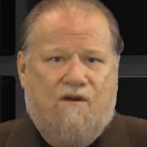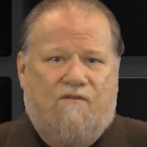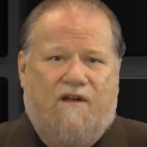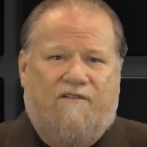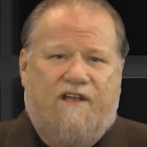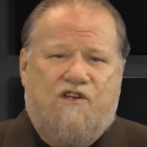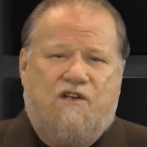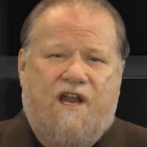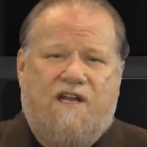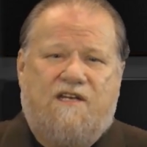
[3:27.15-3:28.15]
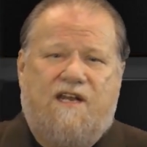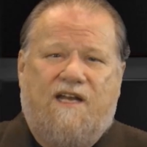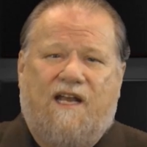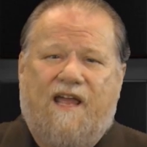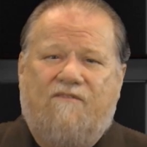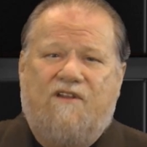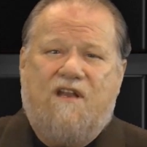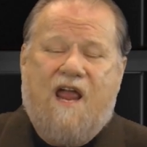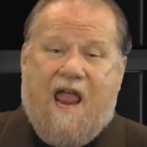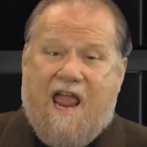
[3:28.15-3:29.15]
Revelation
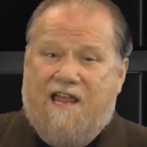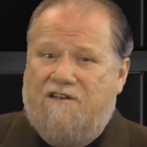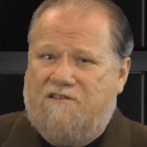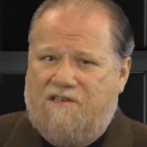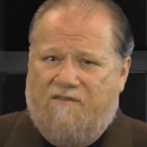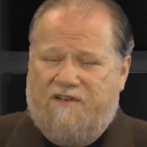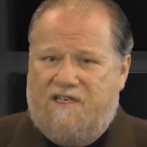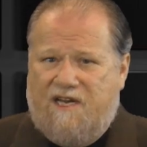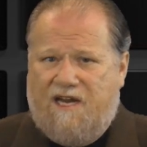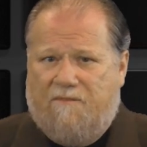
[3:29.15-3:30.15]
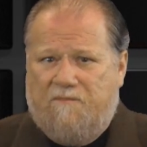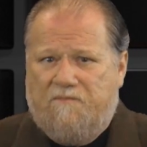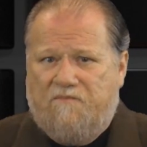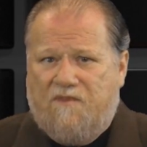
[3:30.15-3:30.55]
18:11 and 17.